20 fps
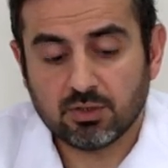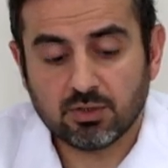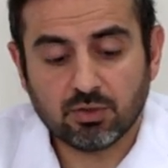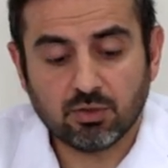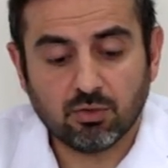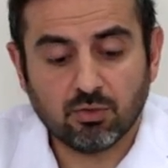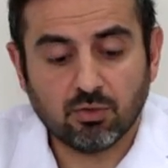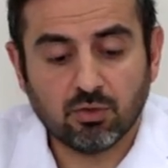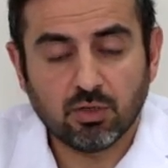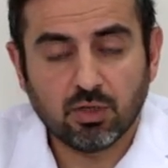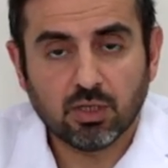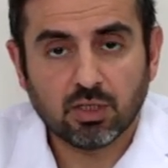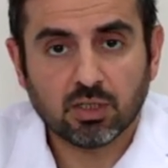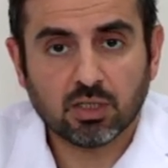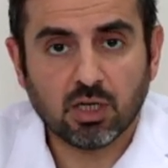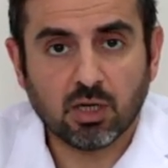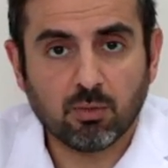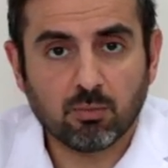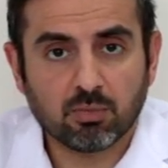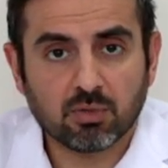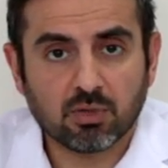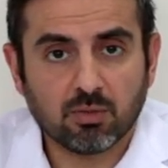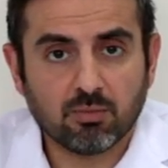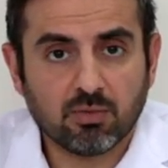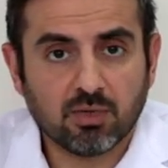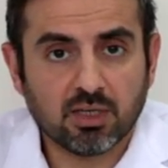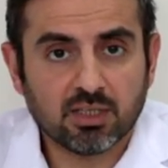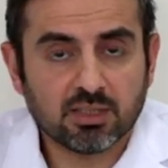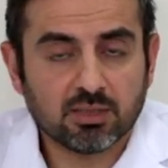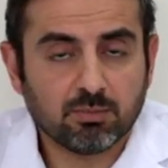so
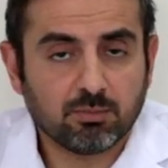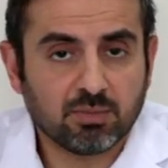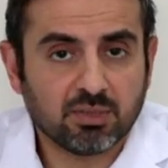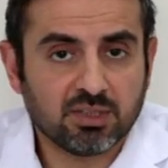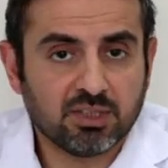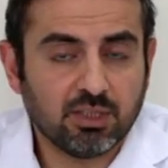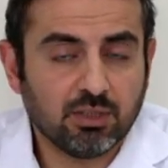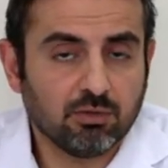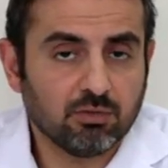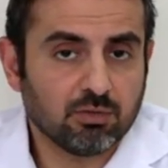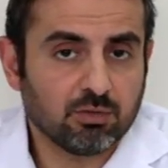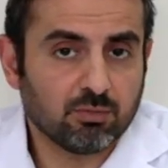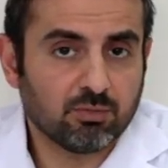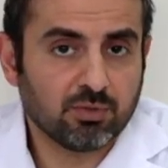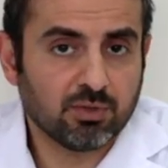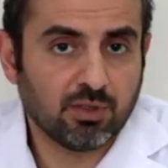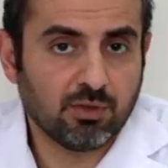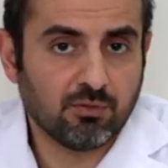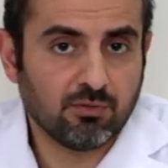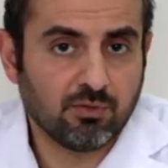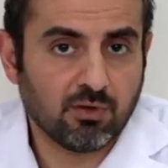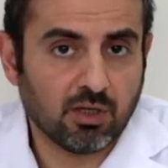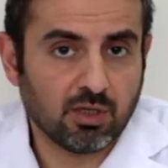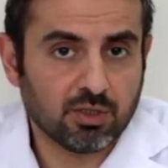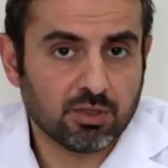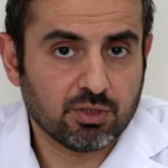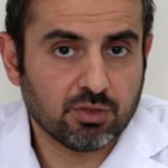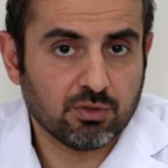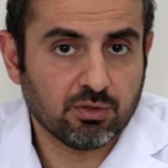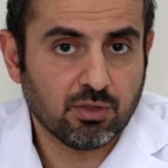compromise particular brain
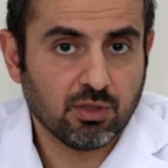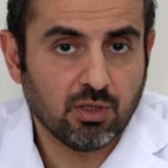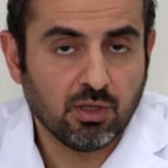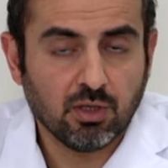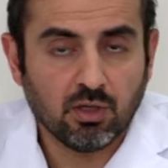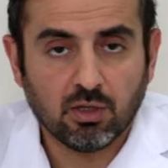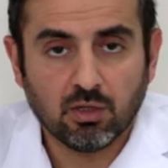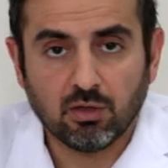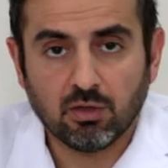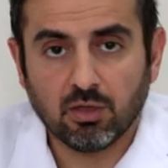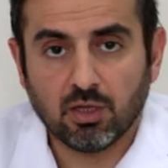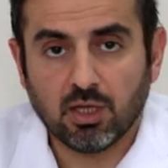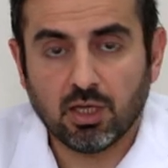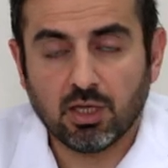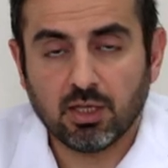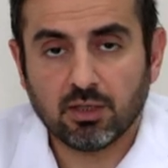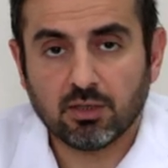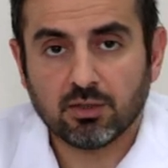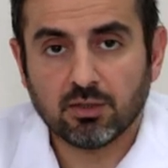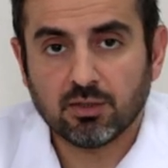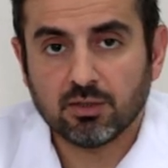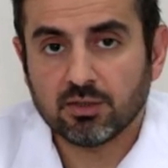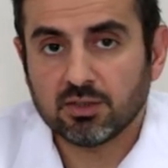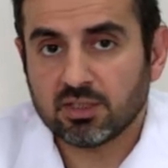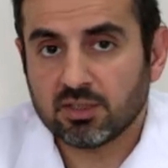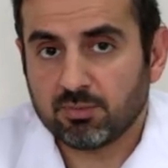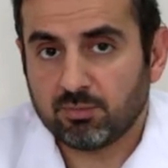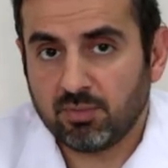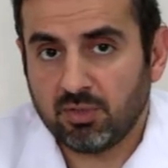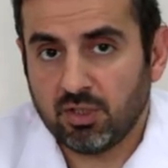function like
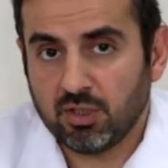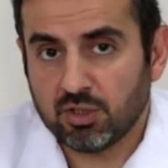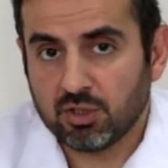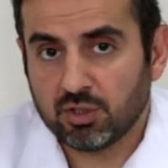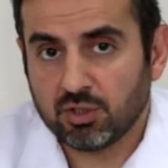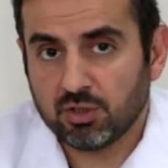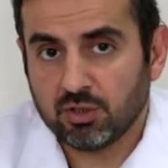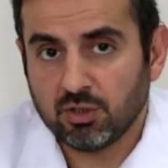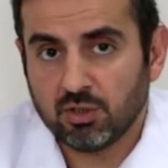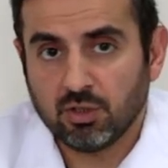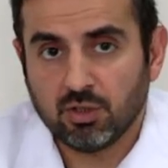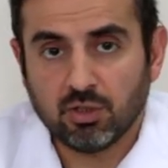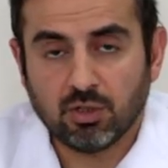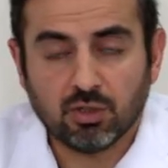speech,